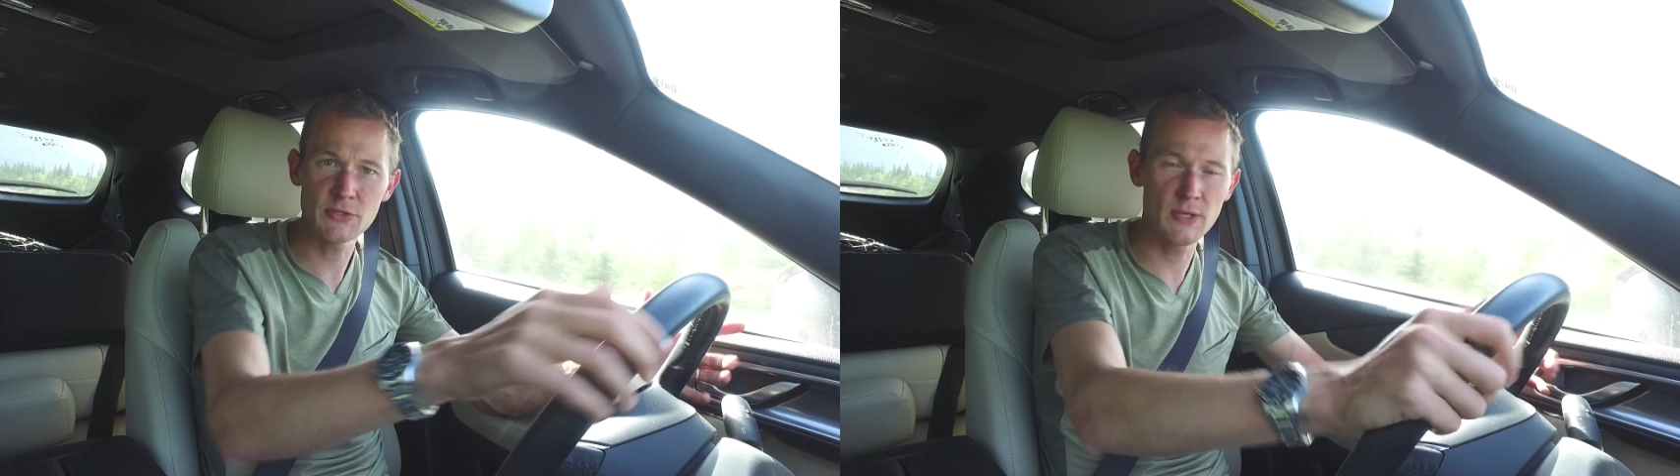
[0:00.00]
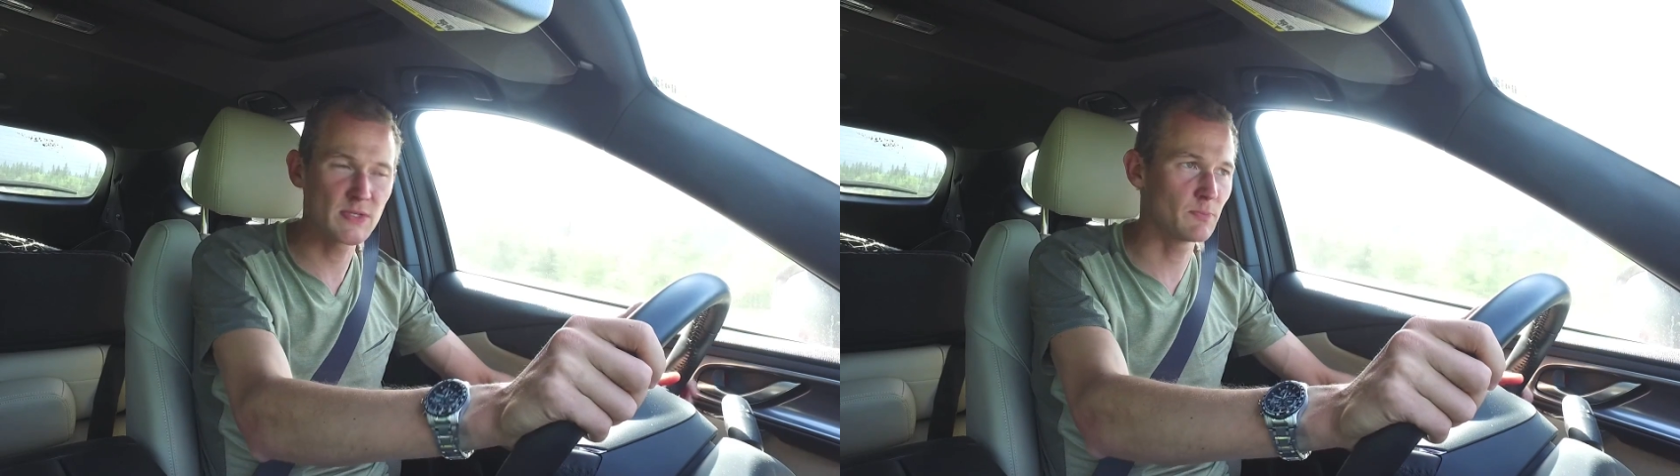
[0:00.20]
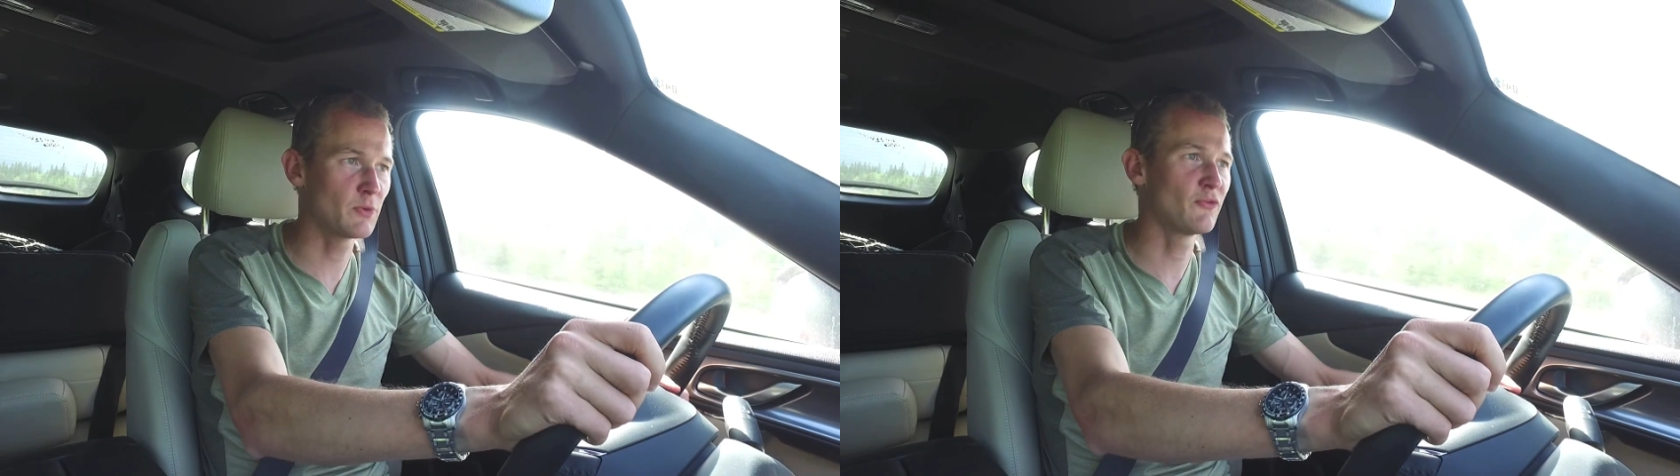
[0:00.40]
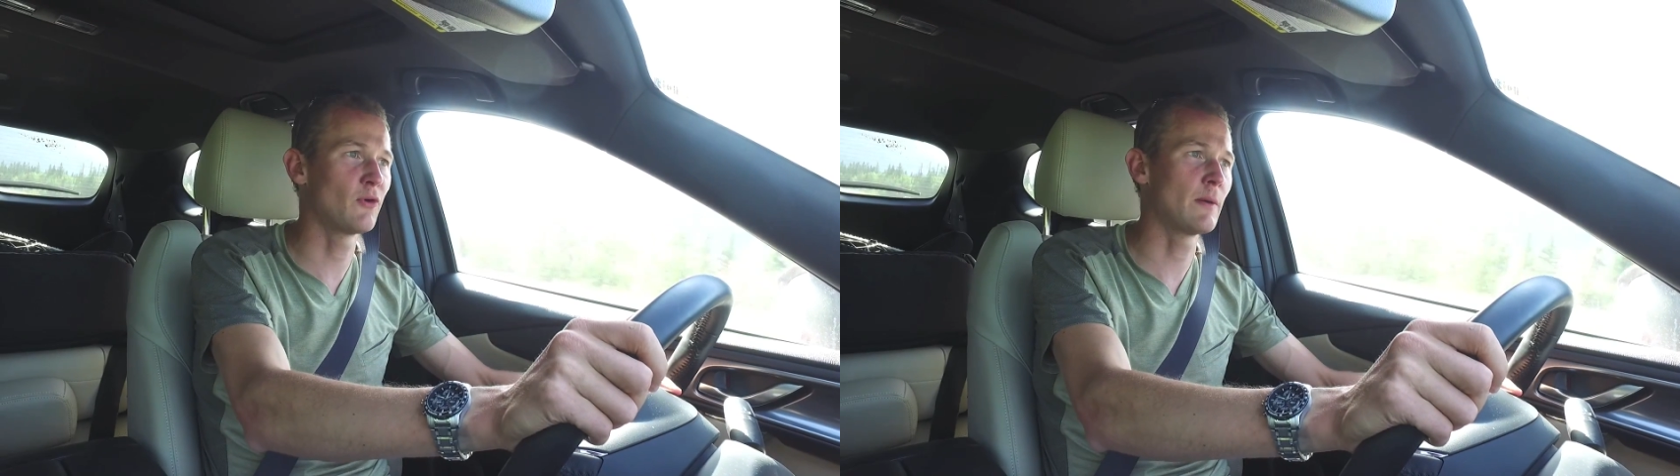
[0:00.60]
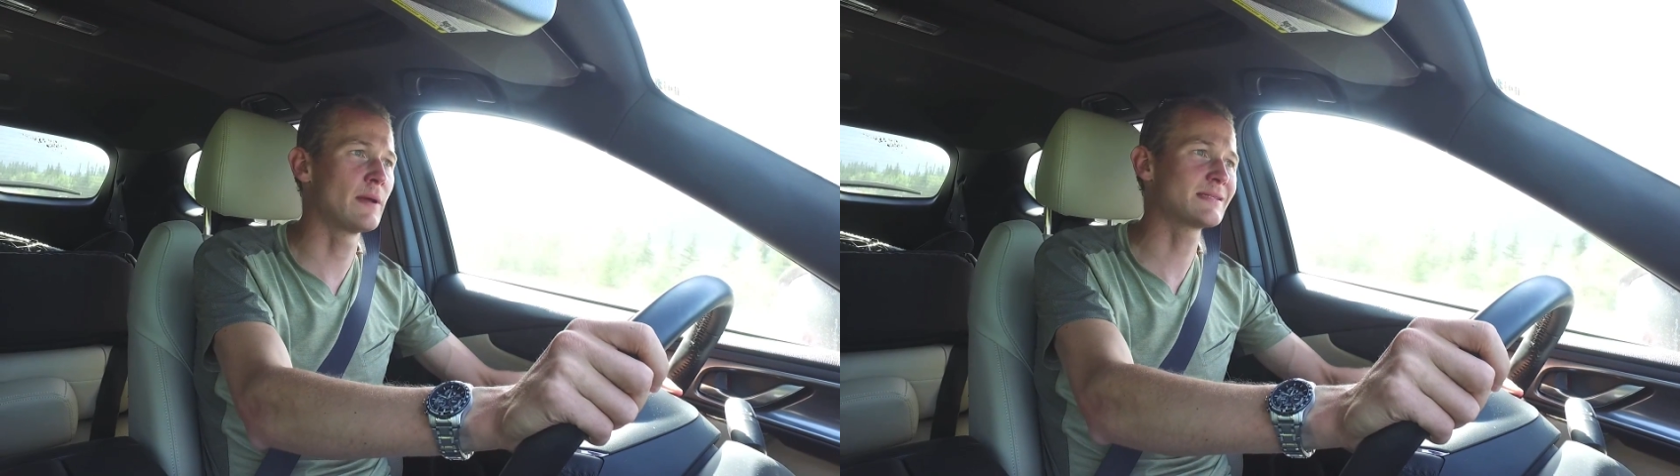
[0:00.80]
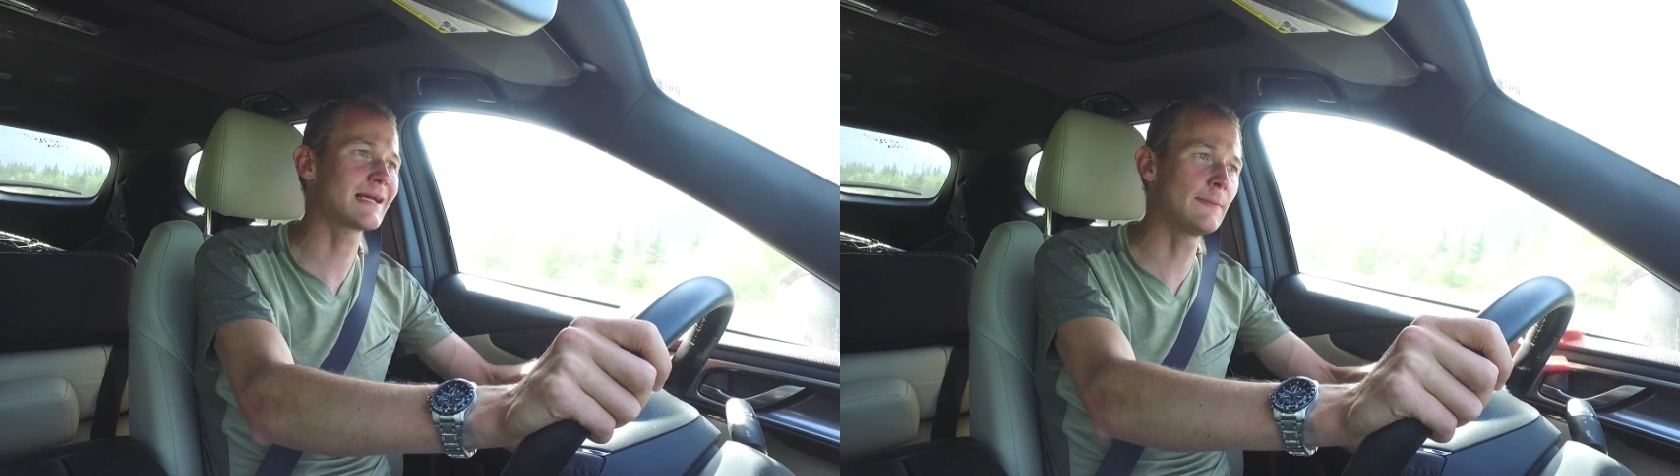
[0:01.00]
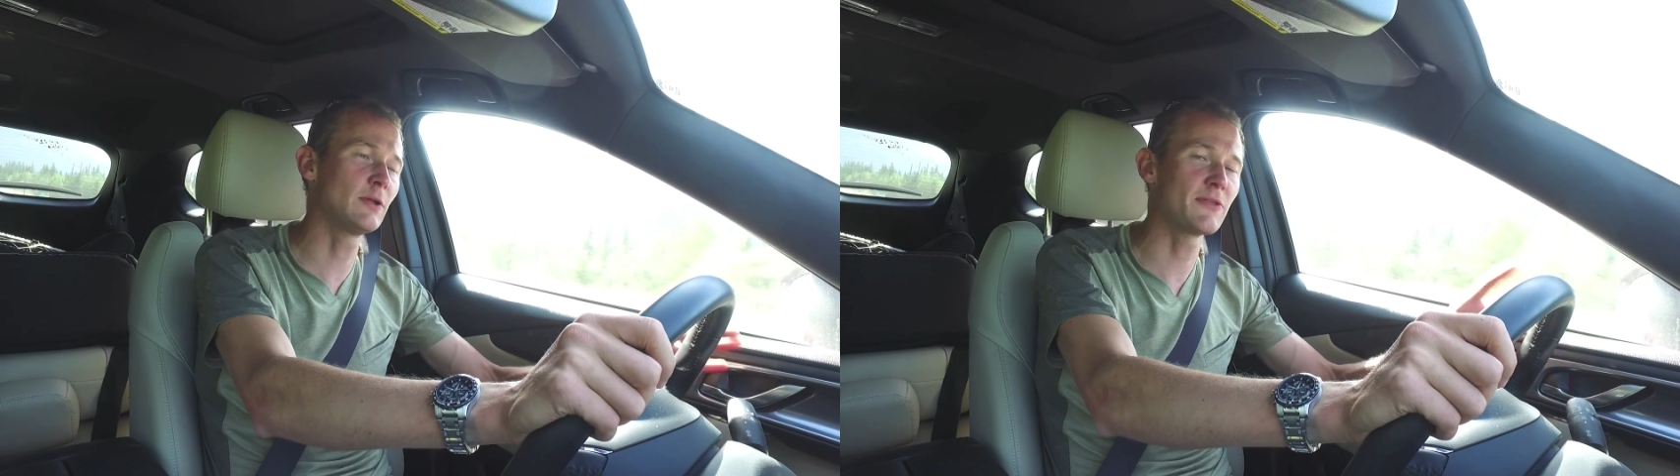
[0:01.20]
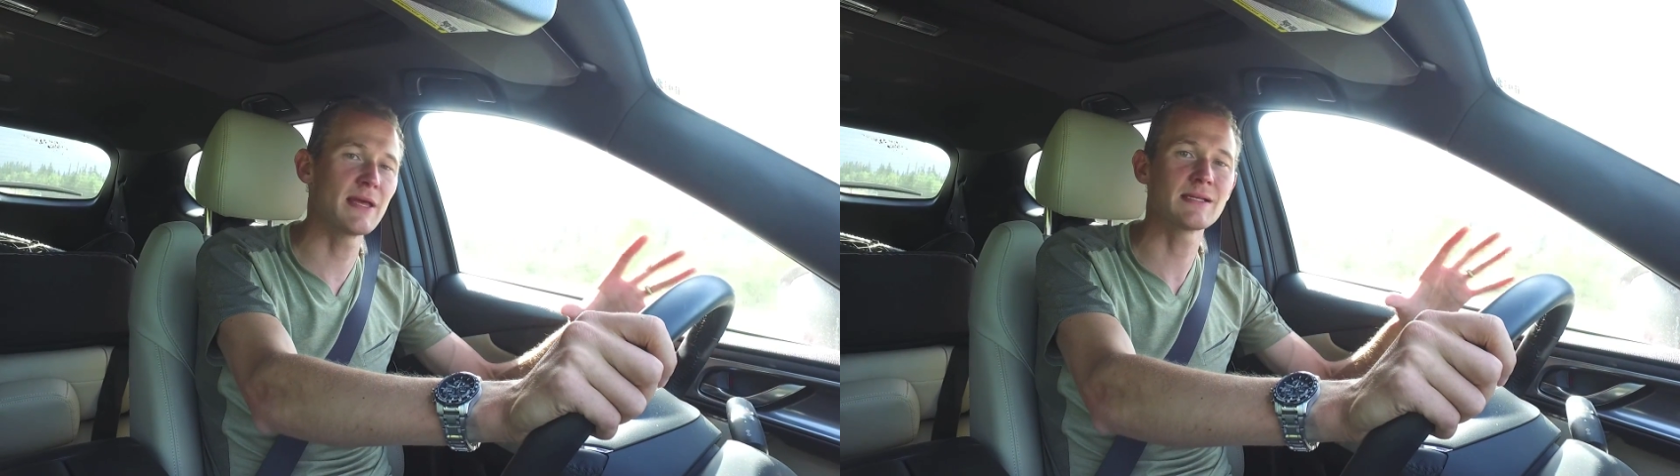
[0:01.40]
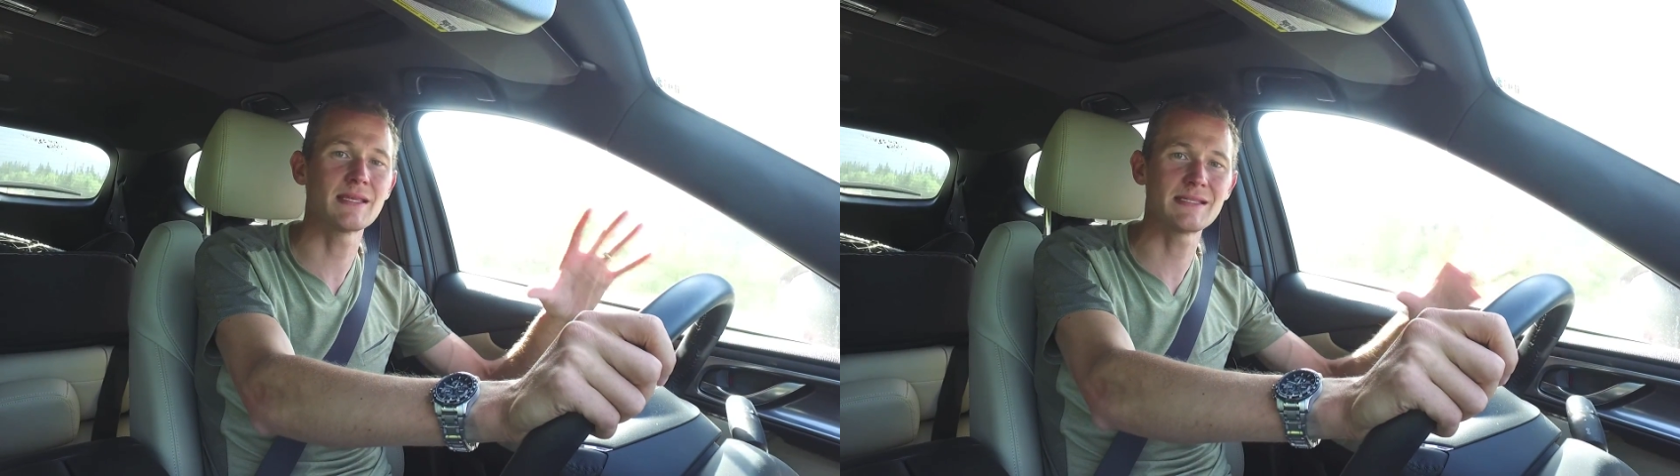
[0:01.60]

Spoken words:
terms of performance, a couple of things